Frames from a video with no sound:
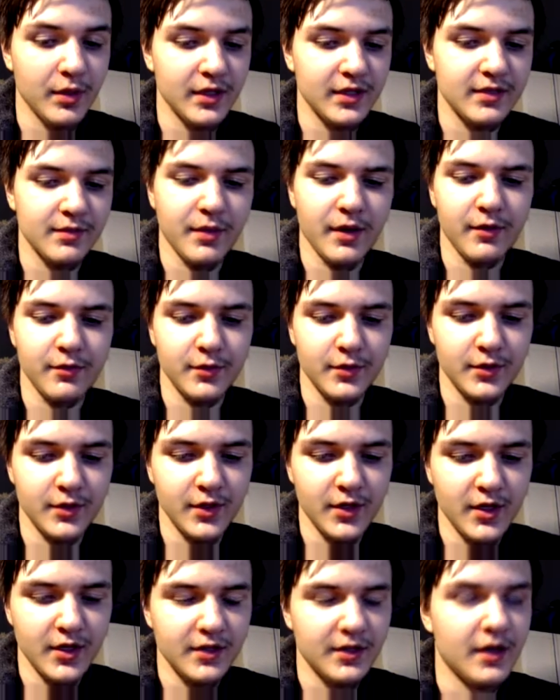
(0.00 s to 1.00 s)
power,
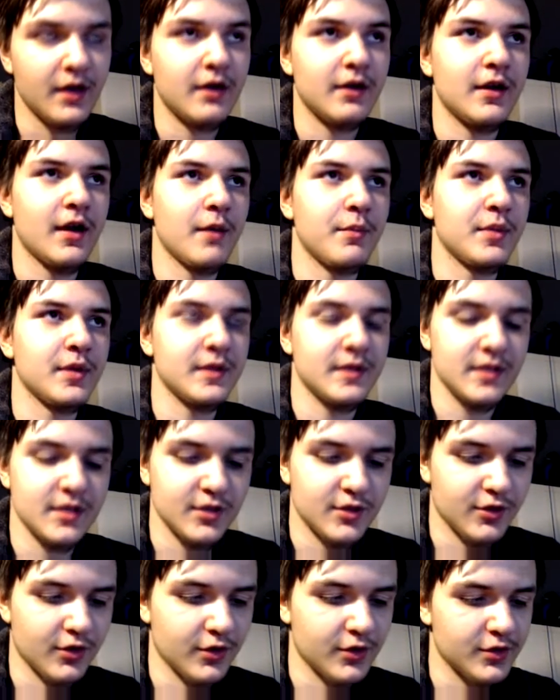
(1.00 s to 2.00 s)
their ability is
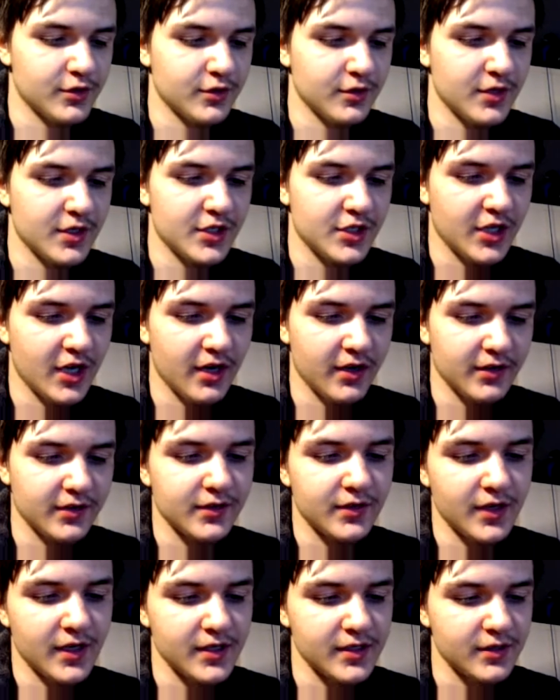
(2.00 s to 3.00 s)
stronger. So each
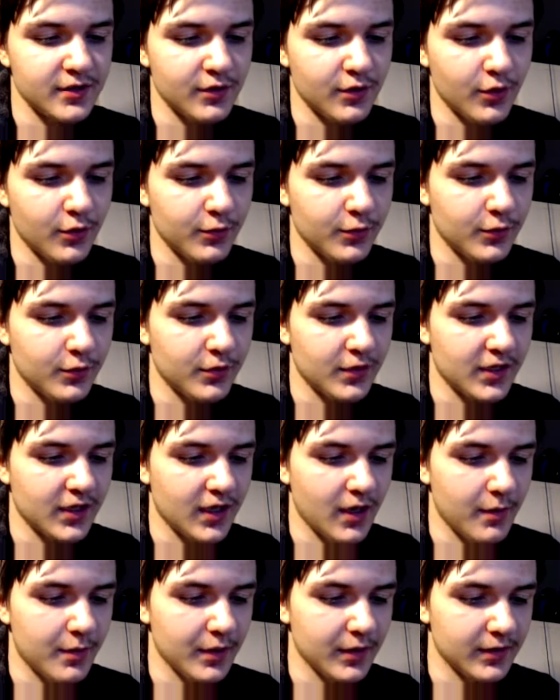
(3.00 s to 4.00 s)
character has their own unique
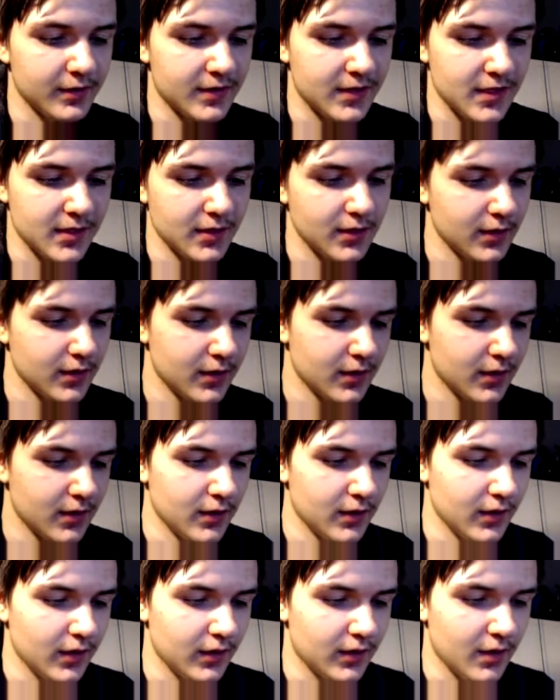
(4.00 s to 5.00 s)
ability
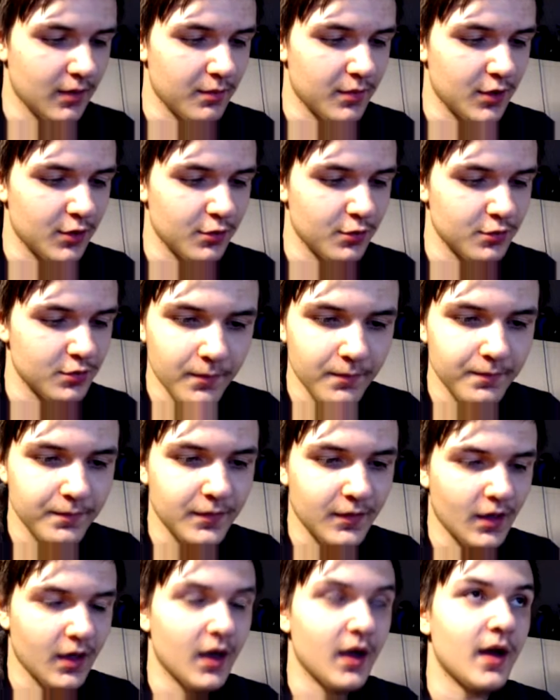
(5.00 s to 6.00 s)
that can be used.
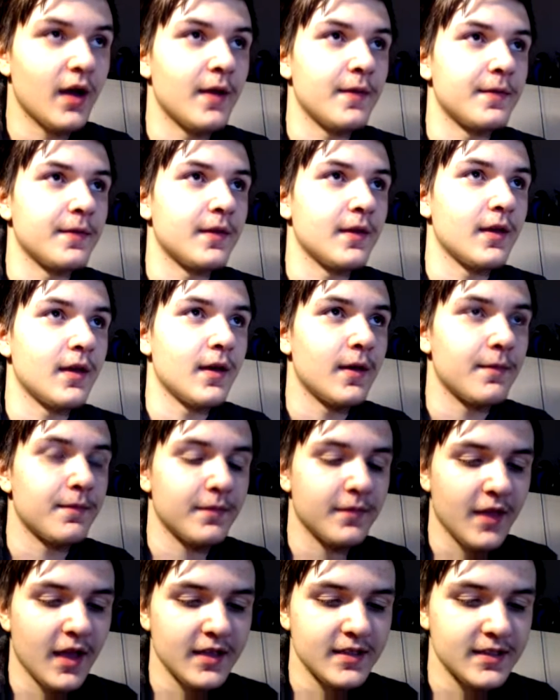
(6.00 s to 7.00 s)
And
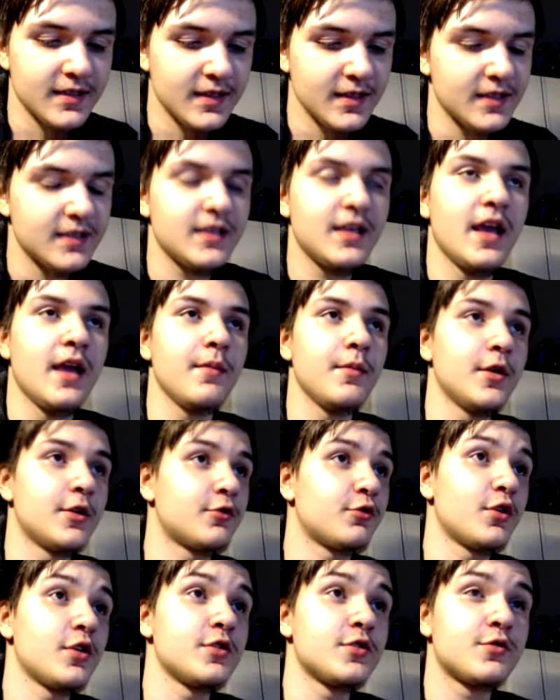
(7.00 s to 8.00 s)
that's this game. It
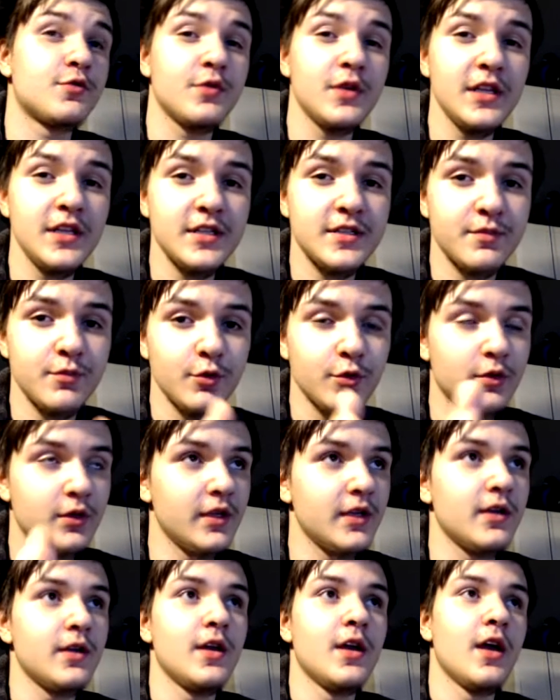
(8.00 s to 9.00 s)
runs really
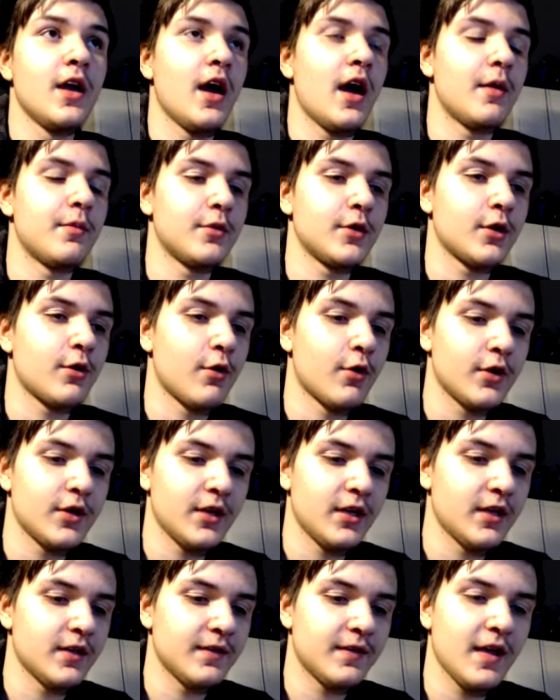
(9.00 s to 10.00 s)
smoothly. I'm
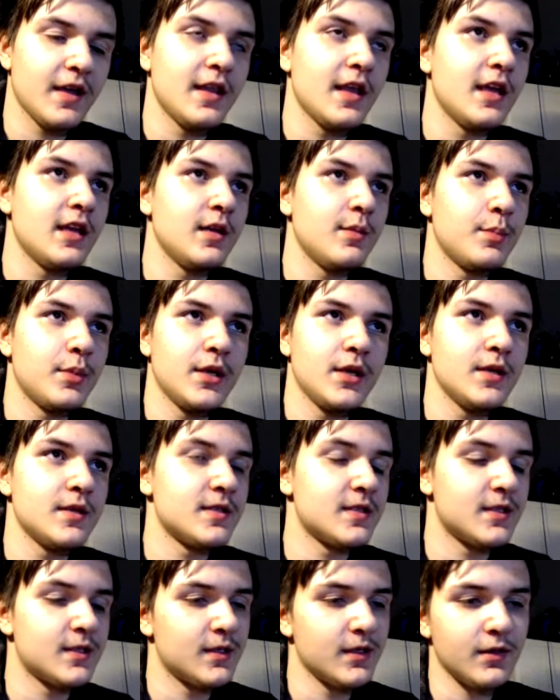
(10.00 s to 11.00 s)
recording in 1080p,
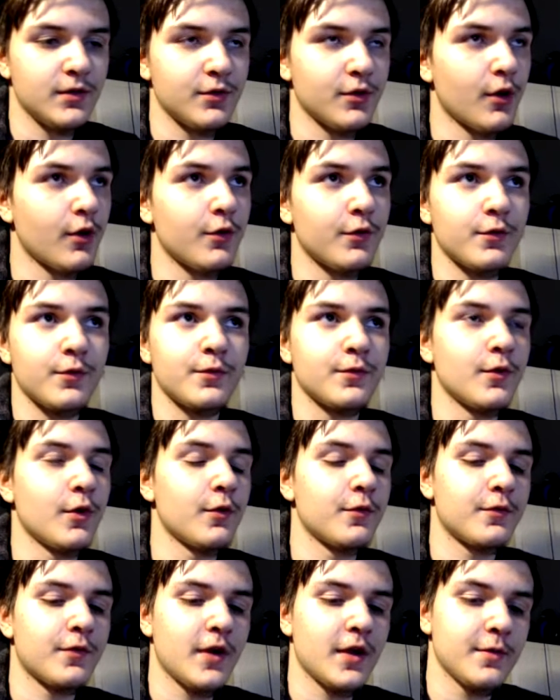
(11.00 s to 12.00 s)
still no
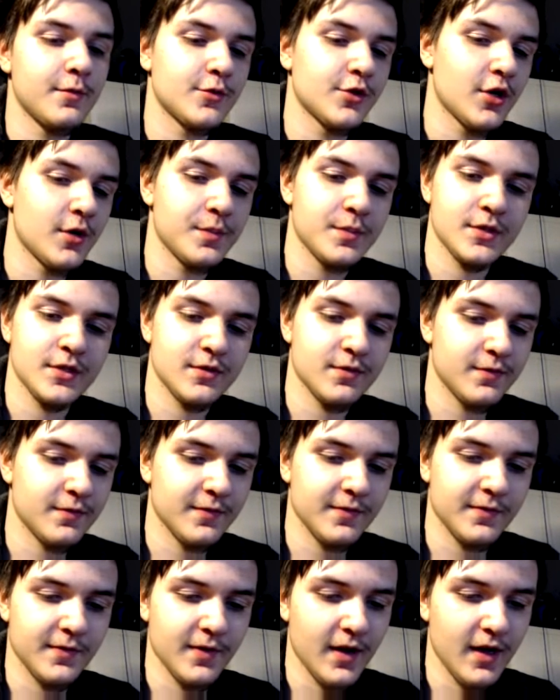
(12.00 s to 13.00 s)
frame drops.
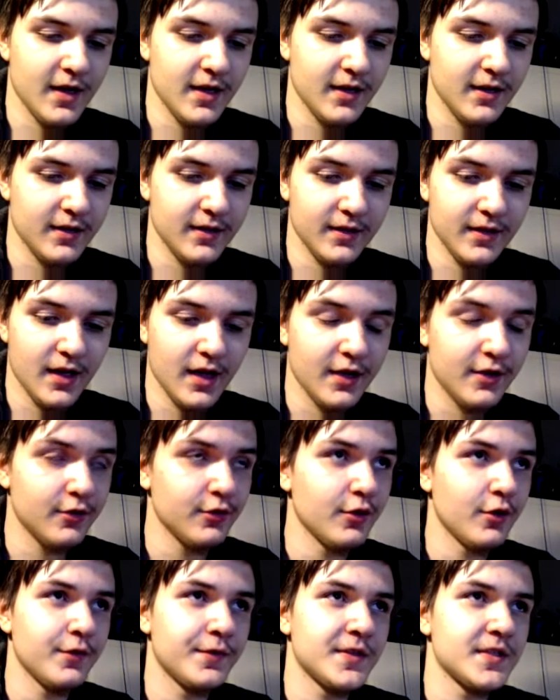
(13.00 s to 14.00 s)
I don't
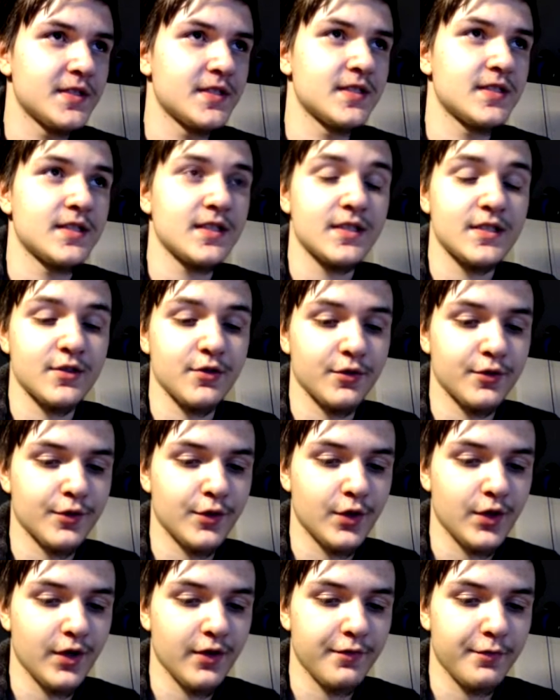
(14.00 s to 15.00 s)
know if this is 60 or
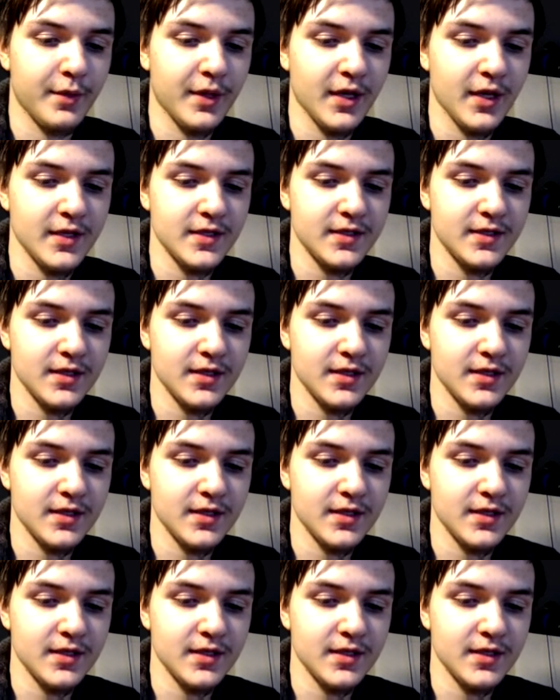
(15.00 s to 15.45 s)
30 FPS,